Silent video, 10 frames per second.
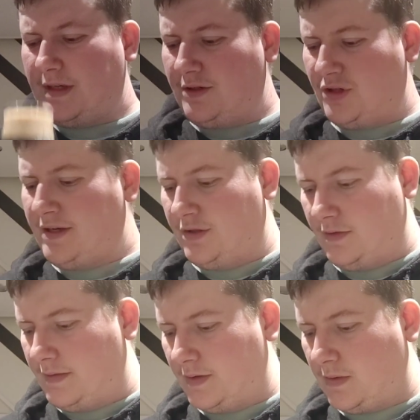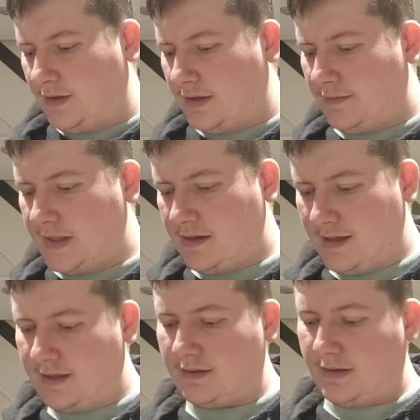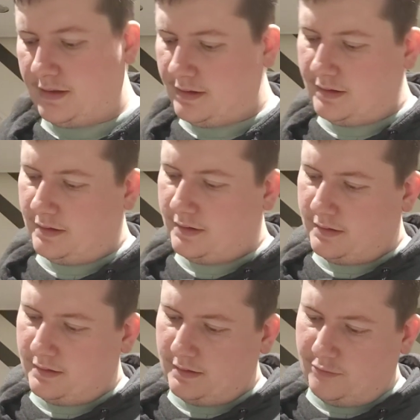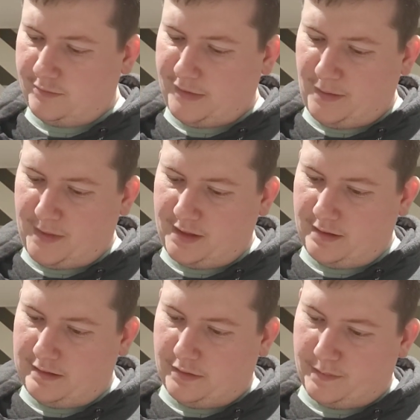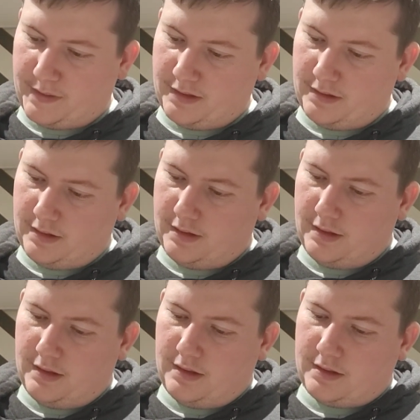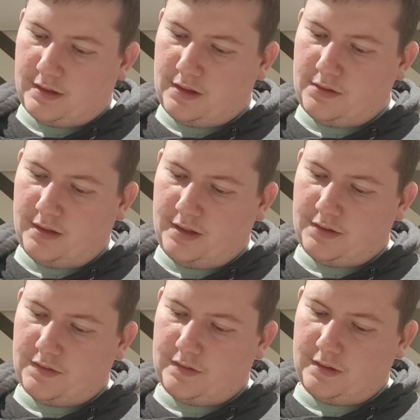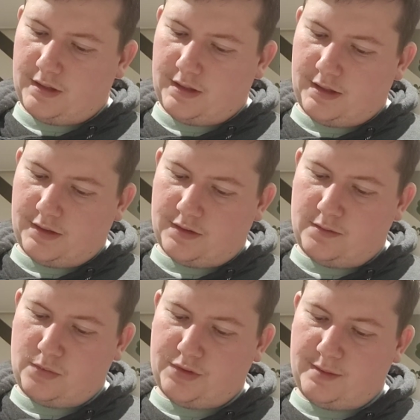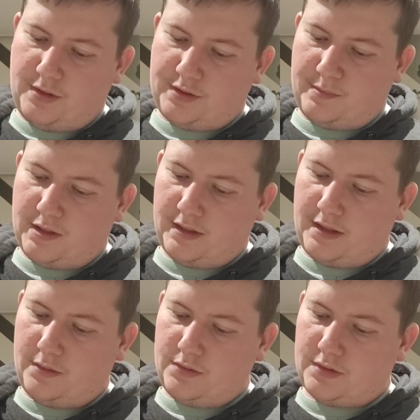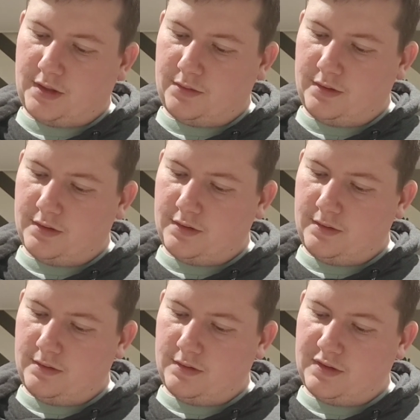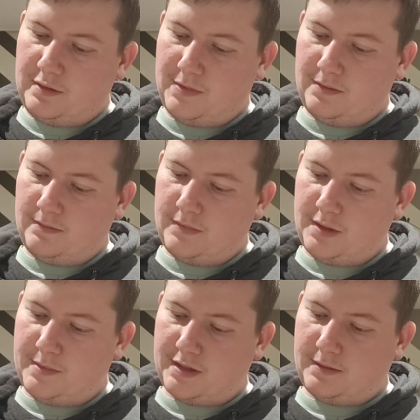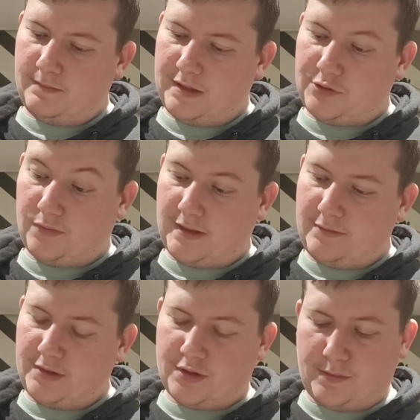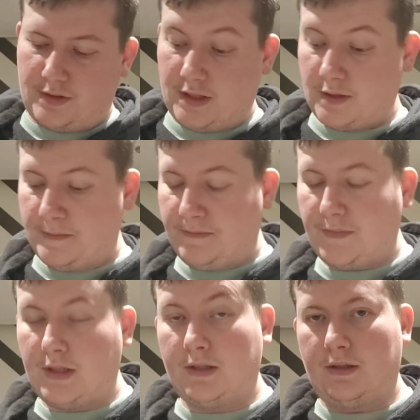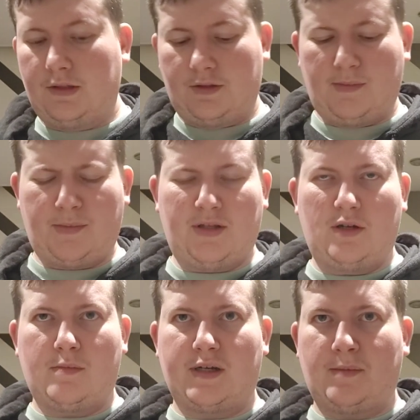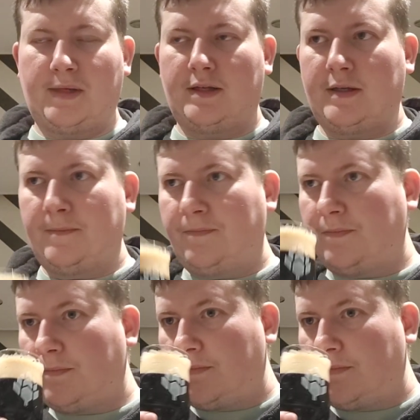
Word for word: They say ginger as well. Did I read that? Am I making that up? Coconut, uh, so water, malted barley, oats, coconut, cinnamon, nutmeg, natural flavourings, hops and yeast. It might be the nutmeg I'm getting there.